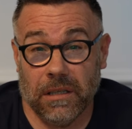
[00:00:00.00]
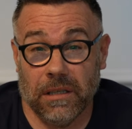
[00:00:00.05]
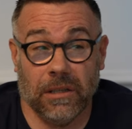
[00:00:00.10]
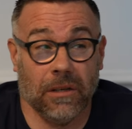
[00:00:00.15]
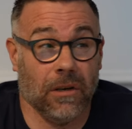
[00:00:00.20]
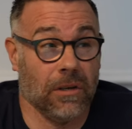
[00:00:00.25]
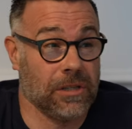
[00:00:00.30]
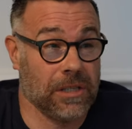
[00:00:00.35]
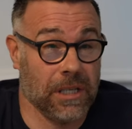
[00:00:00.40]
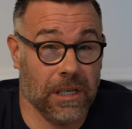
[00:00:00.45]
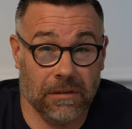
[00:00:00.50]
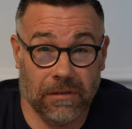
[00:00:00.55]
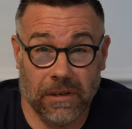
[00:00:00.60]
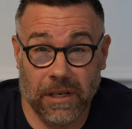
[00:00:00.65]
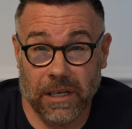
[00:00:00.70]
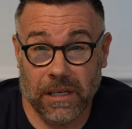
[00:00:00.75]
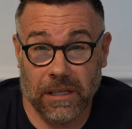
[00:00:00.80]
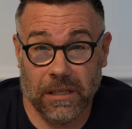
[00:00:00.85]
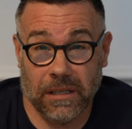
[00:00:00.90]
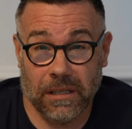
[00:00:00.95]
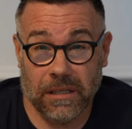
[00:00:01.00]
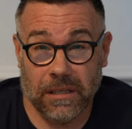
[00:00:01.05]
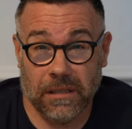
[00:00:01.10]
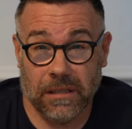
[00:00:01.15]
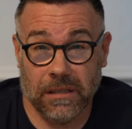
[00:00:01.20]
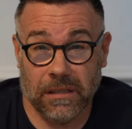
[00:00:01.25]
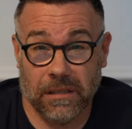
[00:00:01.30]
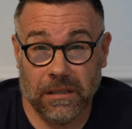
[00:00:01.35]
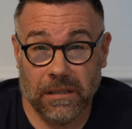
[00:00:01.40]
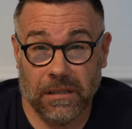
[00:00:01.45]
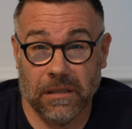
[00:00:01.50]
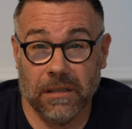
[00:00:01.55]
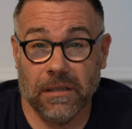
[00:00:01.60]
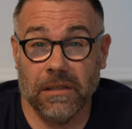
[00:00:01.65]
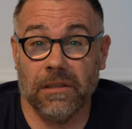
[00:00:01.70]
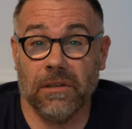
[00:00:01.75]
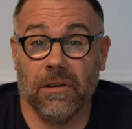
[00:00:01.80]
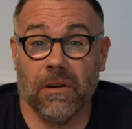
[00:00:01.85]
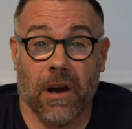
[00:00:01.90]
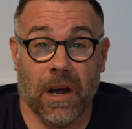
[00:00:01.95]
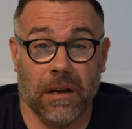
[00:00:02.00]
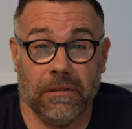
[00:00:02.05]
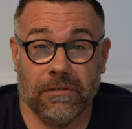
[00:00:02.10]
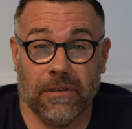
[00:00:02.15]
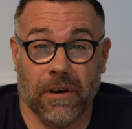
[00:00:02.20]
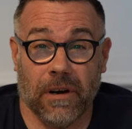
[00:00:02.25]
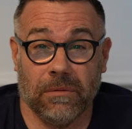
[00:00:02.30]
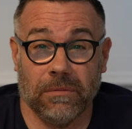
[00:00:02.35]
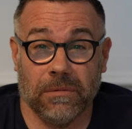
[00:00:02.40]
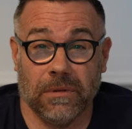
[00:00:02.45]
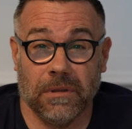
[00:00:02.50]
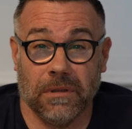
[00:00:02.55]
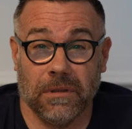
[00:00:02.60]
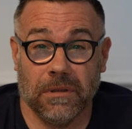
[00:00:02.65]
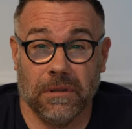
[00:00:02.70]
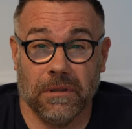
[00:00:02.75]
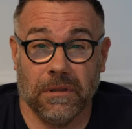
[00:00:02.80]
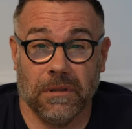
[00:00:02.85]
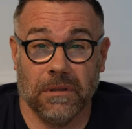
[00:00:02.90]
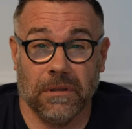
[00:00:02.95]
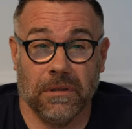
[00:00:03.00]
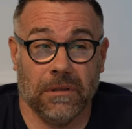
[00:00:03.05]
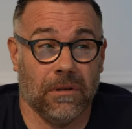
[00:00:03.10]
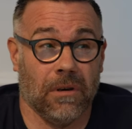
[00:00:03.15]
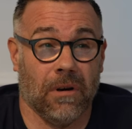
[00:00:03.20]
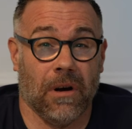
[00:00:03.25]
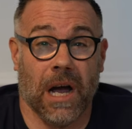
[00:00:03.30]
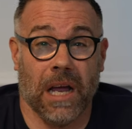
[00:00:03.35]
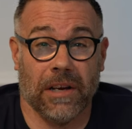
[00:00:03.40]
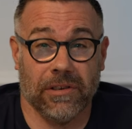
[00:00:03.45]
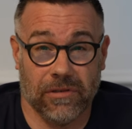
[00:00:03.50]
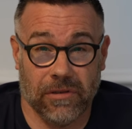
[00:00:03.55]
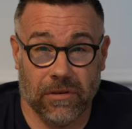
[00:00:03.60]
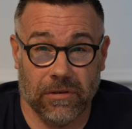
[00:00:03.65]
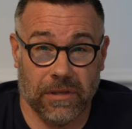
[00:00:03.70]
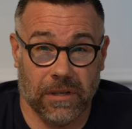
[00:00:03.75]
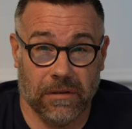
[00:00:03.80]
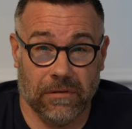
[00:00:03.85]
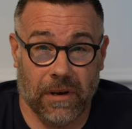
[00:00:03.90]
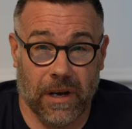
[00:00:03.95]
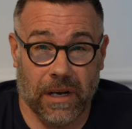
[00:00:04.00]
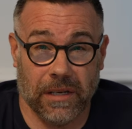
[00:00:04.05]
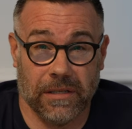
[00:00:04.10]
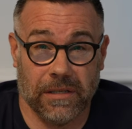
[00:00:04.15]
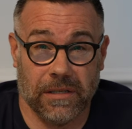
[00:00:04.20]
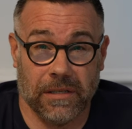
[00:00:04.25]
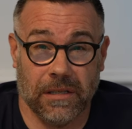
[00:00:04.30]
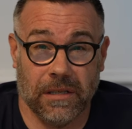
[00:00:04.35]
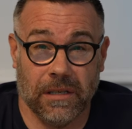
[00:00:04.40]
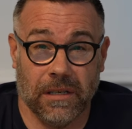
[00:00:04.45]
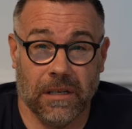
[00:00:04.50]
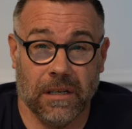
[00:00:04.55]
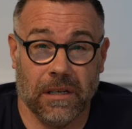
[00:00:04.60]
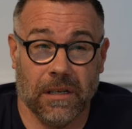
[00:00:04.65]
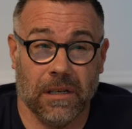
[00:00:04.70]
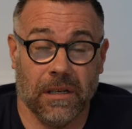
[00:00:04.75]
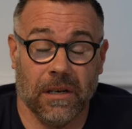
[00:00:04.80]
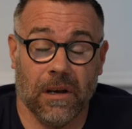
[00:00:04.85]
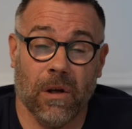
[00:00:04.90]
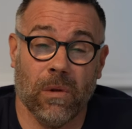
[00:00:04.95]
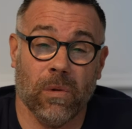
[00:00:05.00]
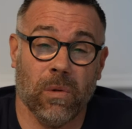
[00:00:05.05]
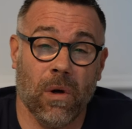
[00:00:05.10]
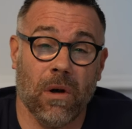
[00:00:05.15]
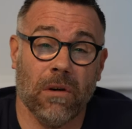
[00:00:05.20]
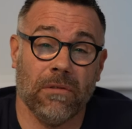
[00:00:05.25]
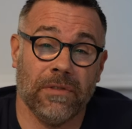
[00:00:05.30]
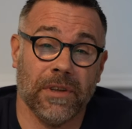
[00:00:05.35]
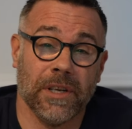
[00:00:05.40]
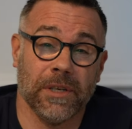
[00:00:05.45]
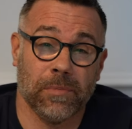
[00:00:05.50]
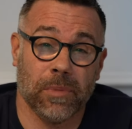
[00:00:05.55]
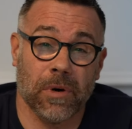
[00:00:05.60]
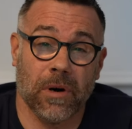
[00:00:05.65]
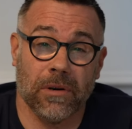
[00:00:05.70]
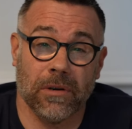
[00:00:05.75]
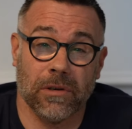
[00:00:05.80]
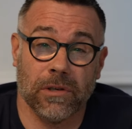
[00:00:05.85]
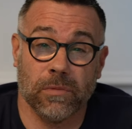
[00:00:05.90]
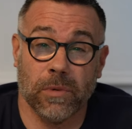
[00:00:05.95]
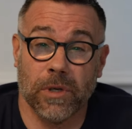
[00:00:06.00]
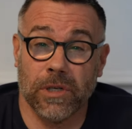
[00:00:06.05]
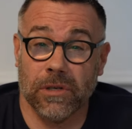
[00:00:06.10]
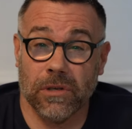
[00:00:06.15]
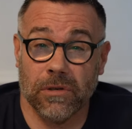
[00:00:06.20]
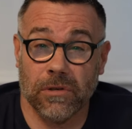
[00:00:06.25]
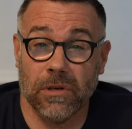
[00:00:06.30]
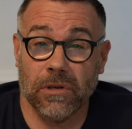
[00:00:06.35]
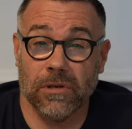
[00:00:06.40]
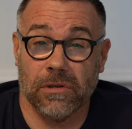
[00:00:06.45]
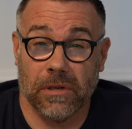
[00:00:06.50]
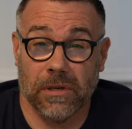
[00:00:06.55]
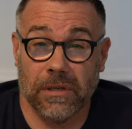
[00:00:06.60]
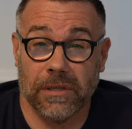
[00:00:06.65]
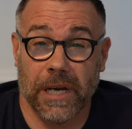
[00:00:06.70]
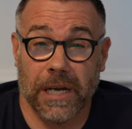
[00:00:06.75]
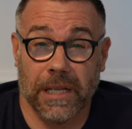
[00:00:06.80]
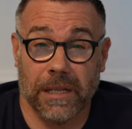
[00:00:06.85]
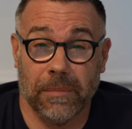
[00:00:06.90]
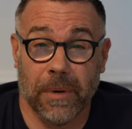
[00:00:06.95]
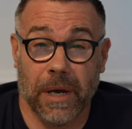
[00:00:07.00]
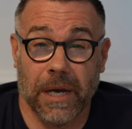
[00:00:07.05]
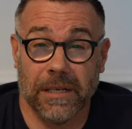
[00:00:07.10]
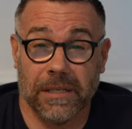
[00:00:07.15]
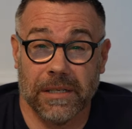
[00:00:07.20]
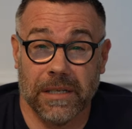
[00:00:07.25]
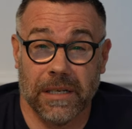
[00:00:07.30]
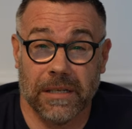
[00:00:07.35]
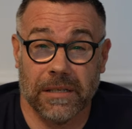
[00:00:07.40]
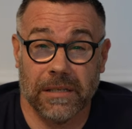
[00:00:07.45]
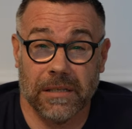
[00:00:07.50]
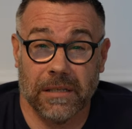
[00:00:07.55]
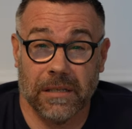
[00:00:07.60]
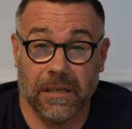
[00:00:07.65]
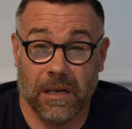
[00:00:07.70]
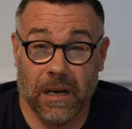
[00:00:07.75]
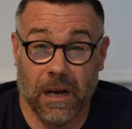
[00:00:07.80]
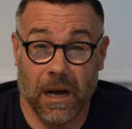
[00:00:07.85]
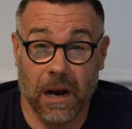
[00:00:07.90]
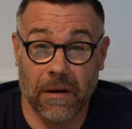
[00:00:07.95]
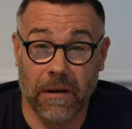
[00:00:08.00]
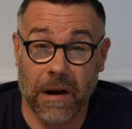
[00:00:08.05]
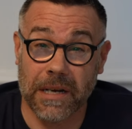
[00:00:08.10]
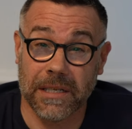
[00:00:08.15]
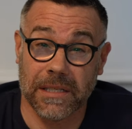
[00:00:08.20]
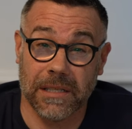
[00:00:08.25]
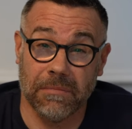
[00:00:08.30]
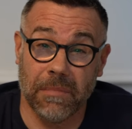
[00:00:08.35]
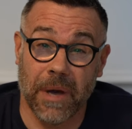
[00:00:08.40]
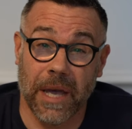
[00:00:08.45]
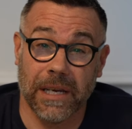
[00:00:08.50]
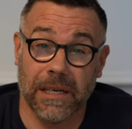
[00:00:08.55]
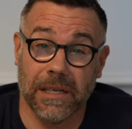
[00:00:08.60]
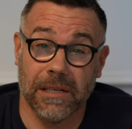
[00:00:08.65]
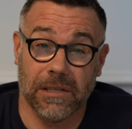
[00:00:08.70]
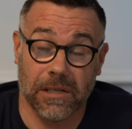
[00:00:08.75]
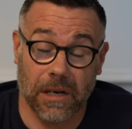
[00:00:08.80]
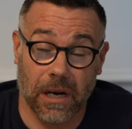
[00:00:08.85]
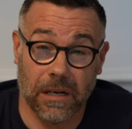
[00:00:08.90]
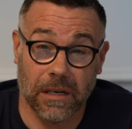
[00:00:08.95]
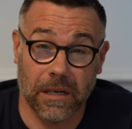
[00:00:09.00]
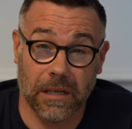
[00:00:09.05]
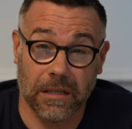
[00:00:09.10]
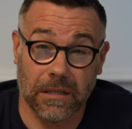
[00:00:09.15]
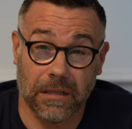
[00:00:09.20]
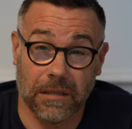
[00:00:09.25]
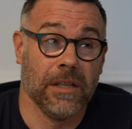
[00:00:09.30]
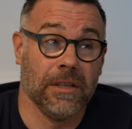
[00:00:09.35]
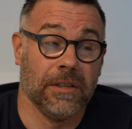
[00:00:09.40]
Your TV, your iPhone, your Android device. A lot of these products which you use on a daily basis are actually made in China.